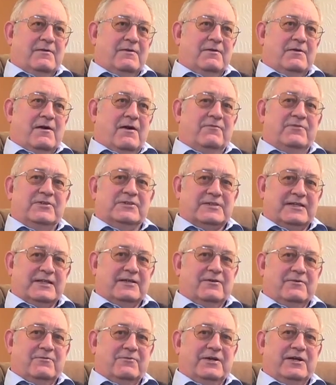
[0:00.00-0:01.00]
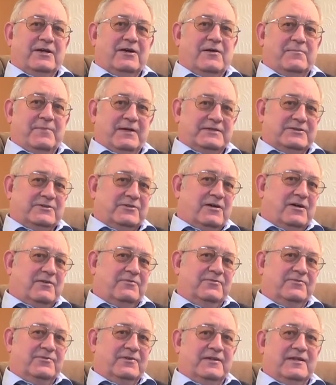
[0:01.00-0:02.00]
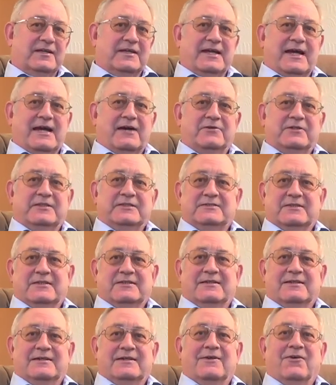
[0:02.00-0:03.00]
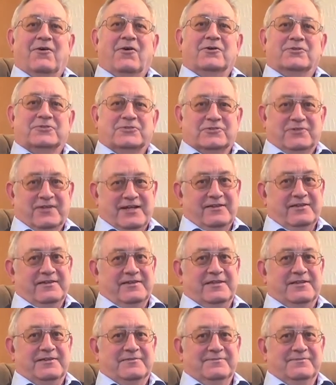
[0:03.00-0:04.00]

obviously we are better off and the cow is also healthier.